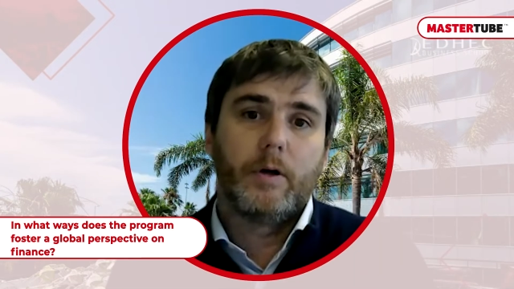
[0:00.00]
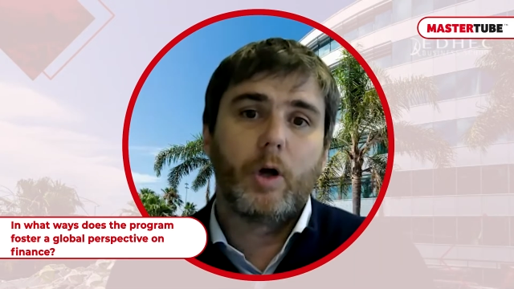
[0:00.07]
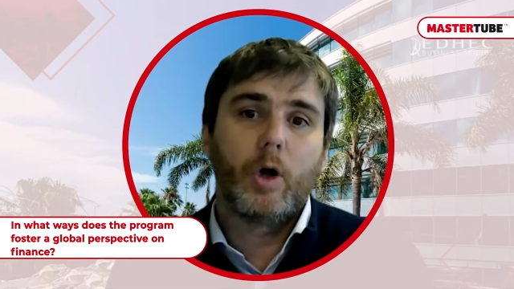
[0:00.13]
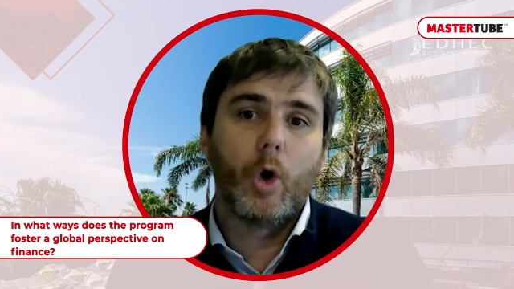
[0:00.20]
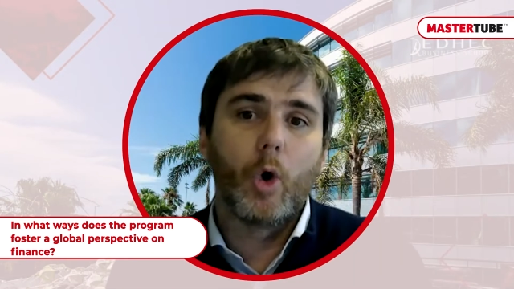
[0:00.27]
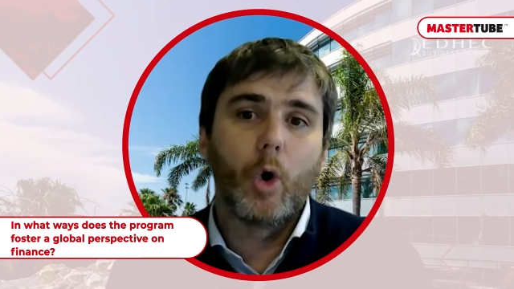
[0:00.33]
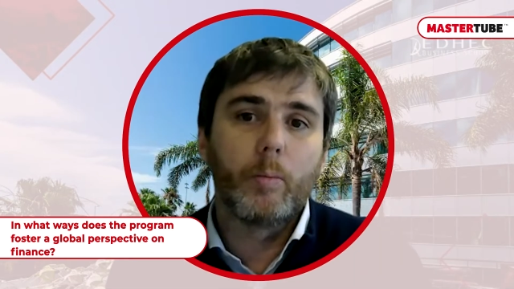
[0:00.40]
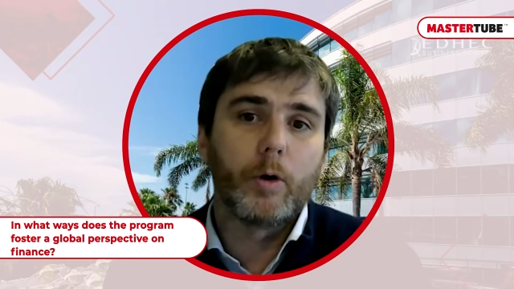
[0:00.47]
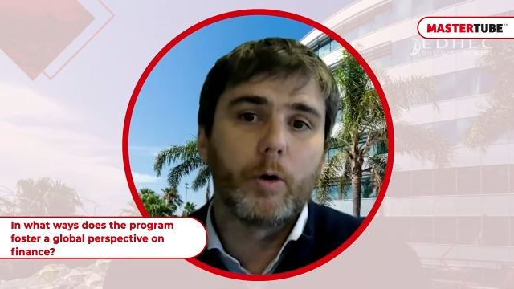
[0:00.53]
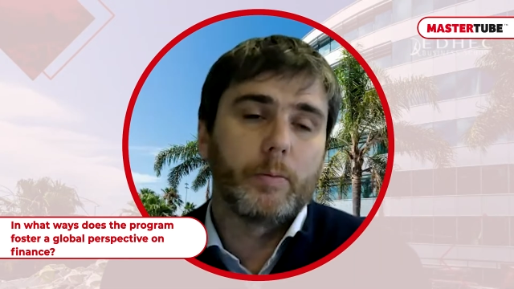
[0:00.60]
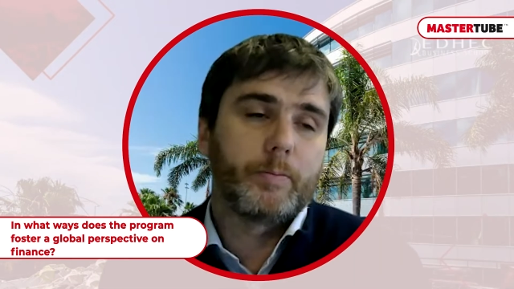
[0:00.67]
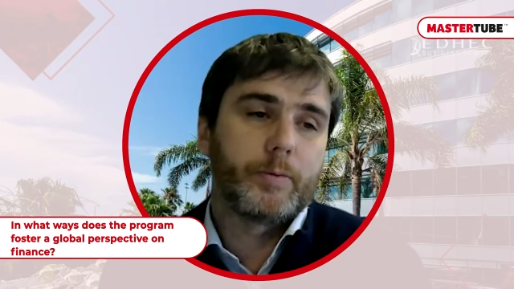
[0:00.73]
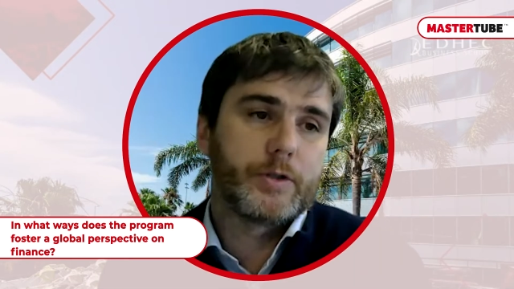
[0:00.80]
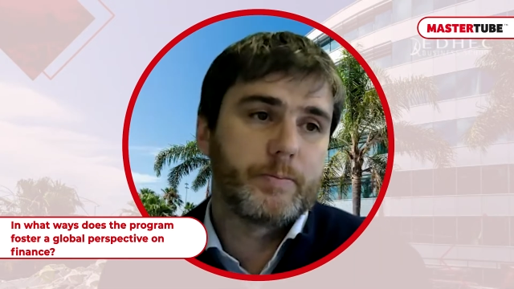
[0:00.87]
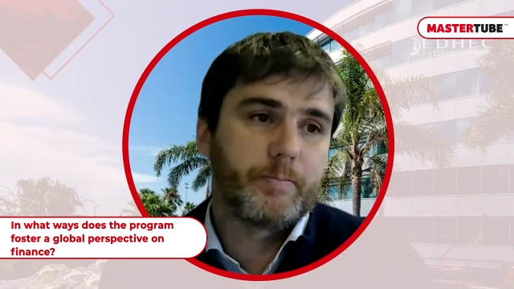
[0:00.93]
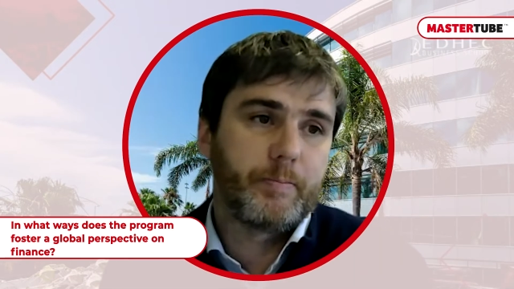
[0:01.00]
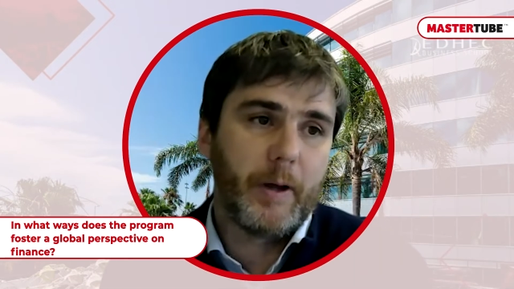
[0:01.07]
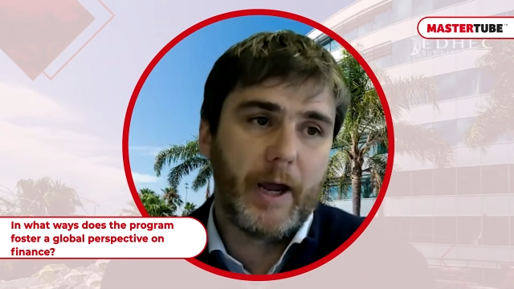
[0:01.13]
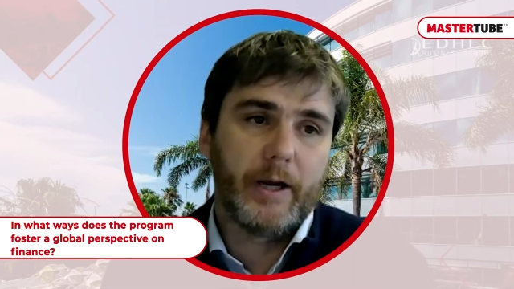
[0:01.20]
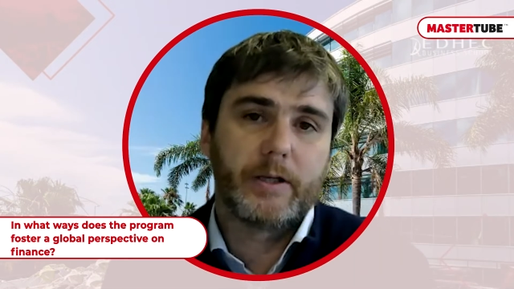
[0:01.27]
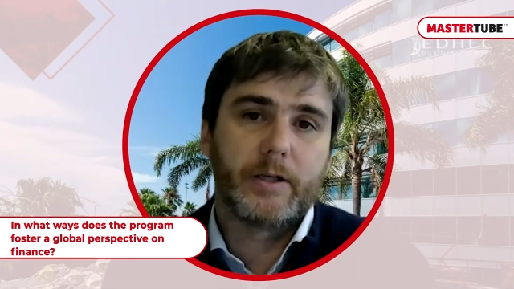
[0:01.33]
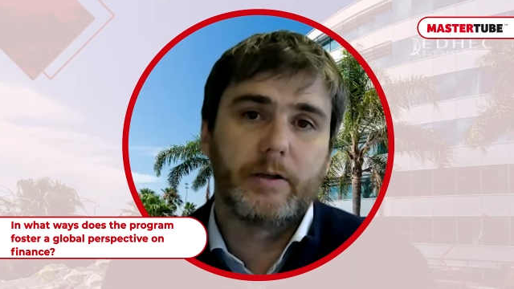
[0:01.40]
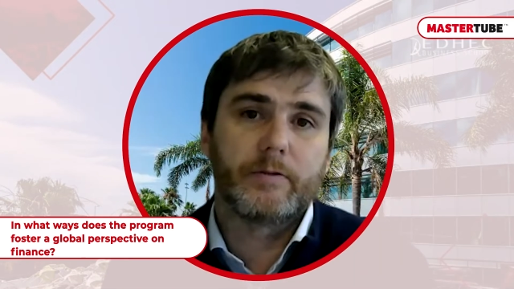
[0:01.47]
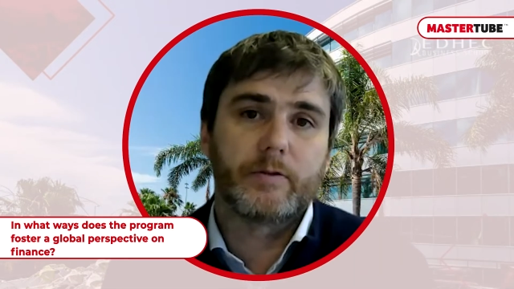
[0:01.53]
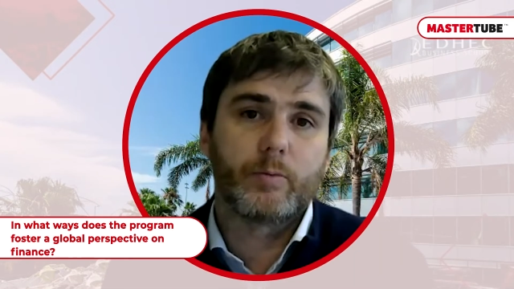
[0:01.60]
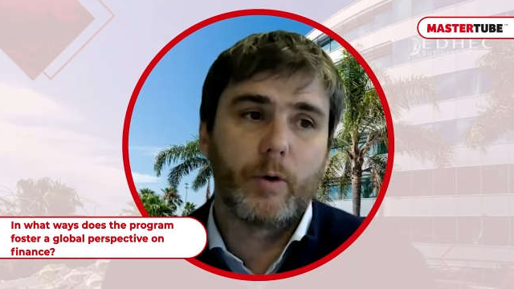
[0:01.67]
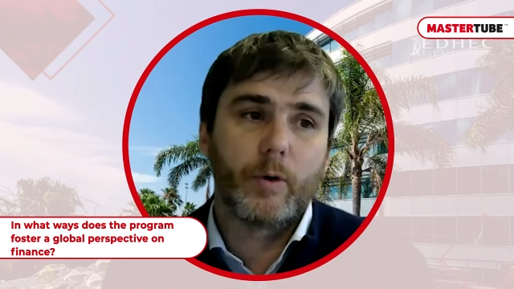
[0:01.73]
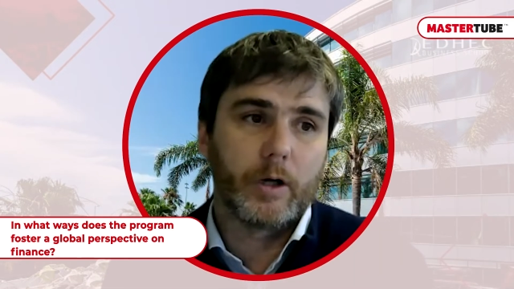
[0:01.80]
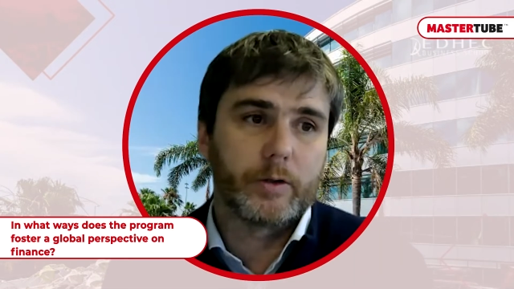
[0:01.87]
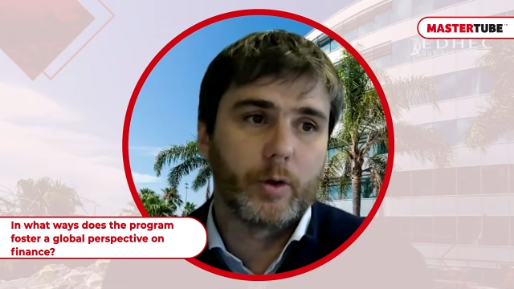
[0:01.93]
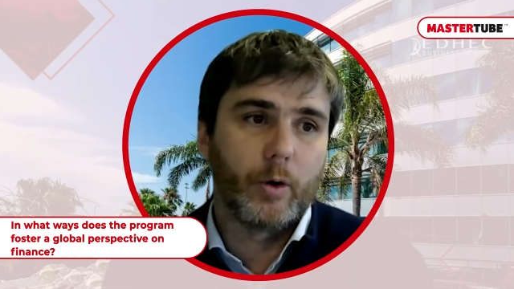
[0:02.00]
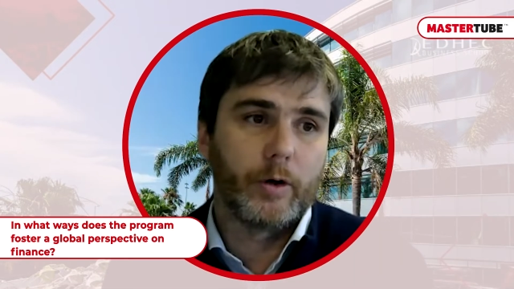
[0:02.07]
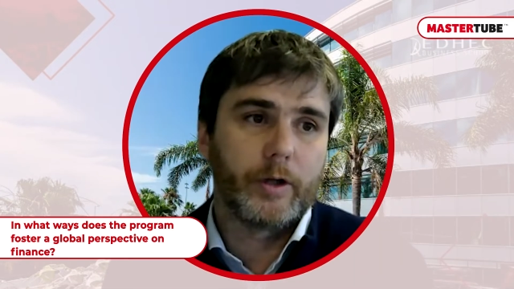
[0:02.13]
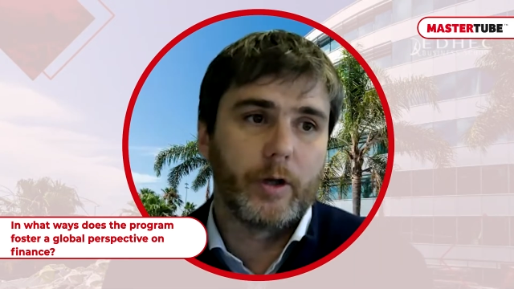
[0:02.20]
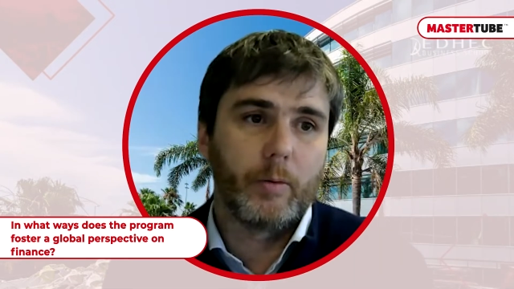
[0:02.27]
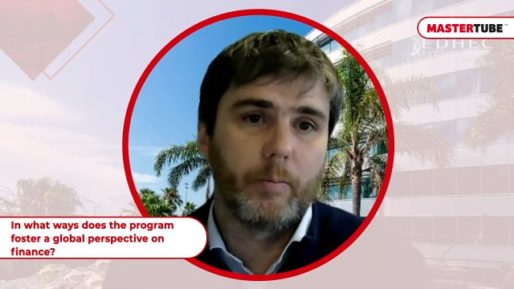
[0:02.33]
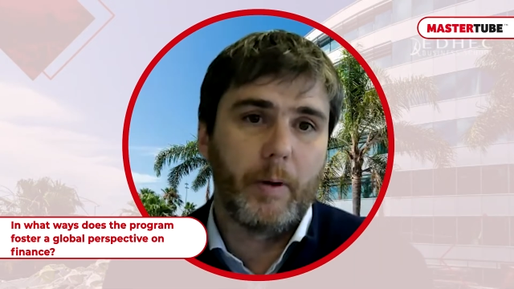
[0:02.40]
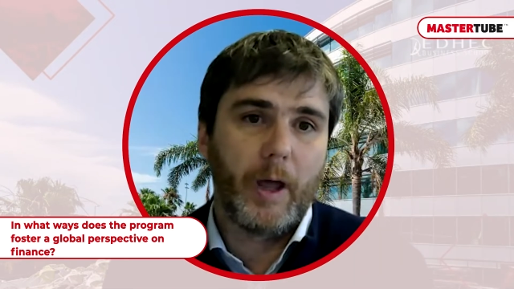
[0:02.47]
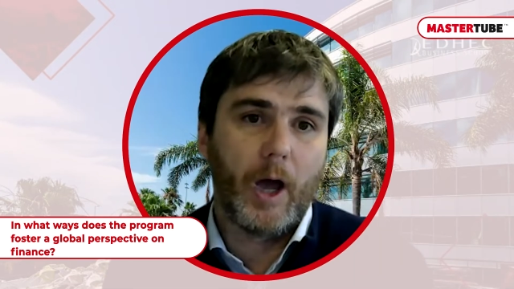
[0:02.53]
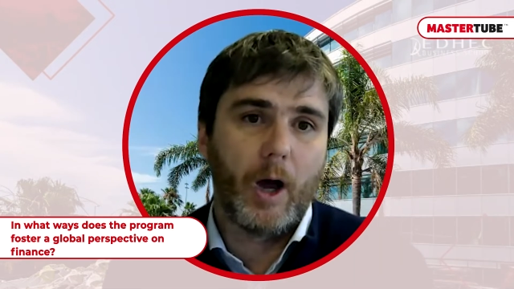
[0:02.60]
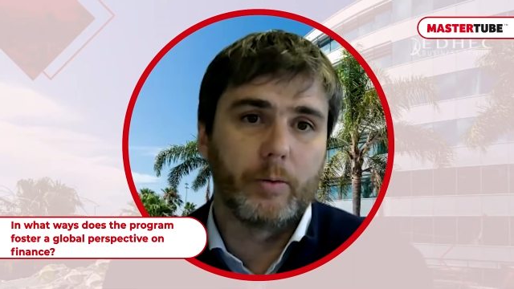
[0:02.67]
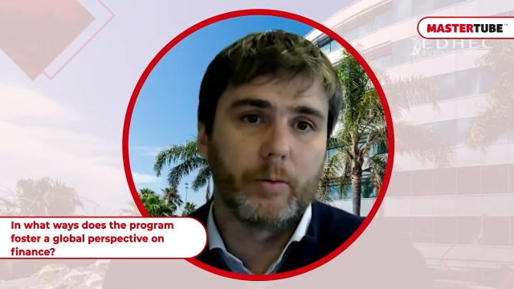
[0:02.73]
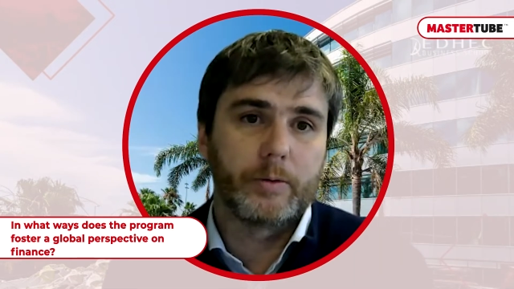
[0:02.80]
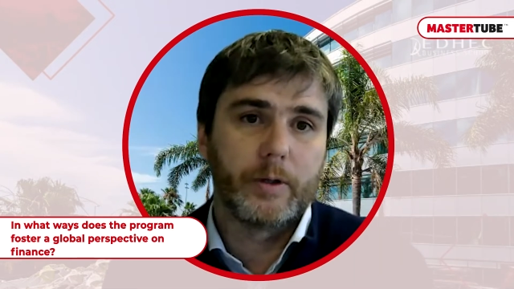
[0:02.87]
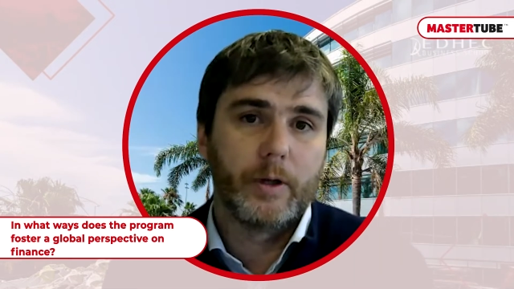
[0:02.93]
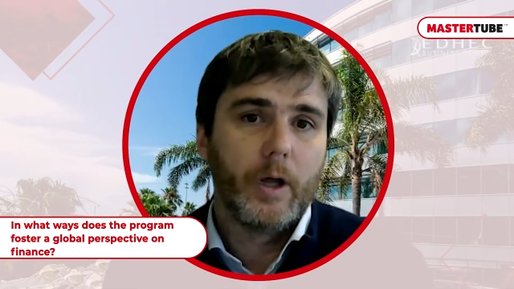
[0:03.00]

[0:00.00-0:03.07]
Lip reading: global perspectives we are talking about.